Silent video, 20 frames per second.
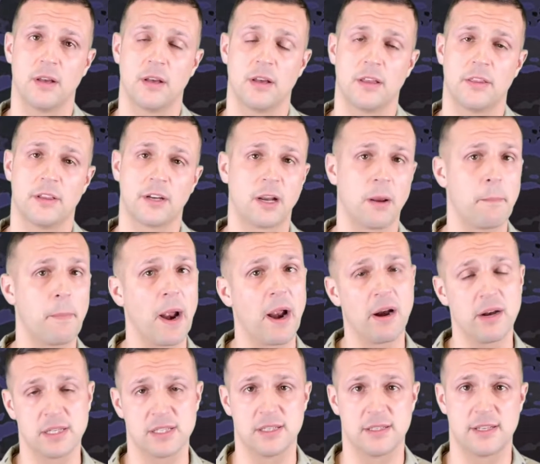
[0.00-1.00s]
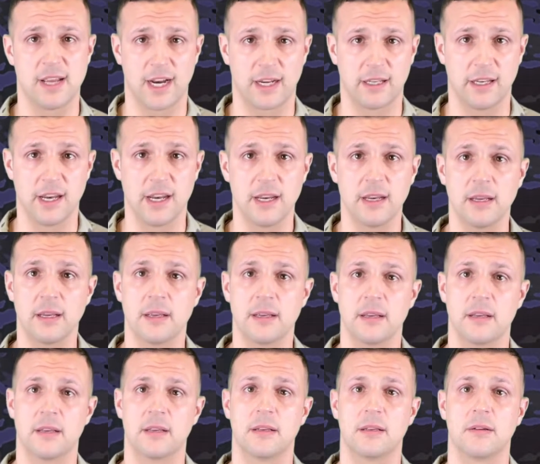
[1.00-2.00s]
The comparison technique,
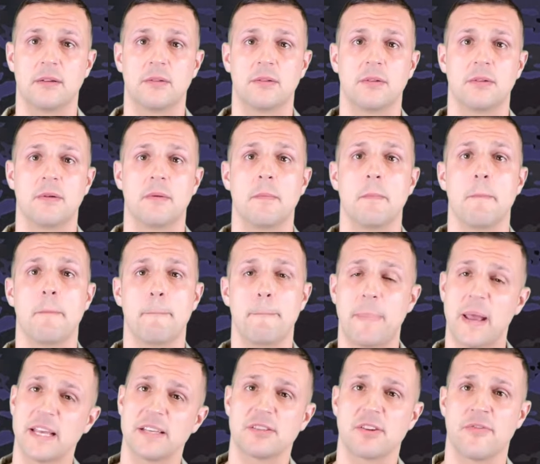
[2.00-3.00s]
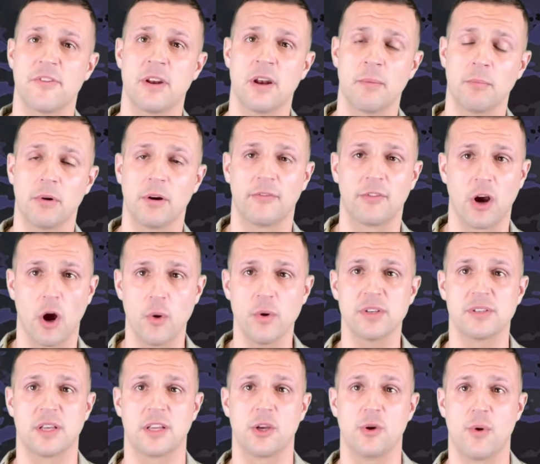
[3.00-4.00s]
based on the number of
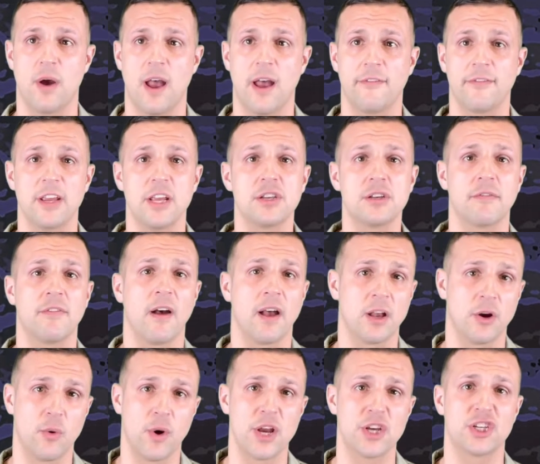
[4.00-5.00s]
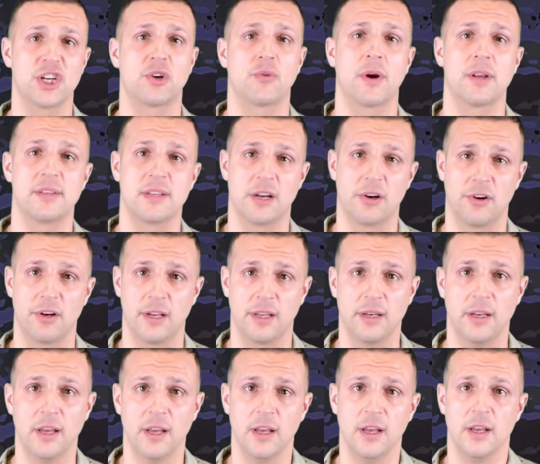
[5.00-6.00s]
COAs that you have, each evaluation
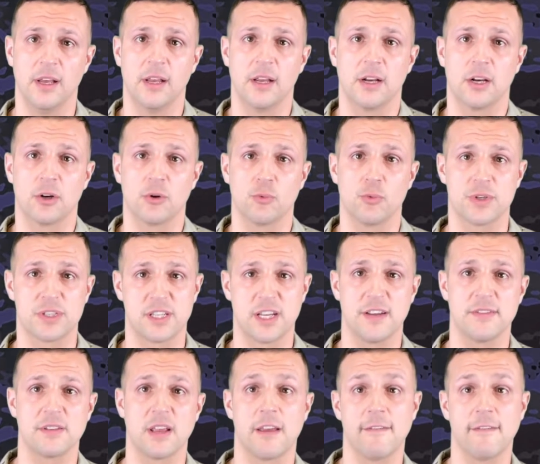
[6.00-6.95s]
criterion receives a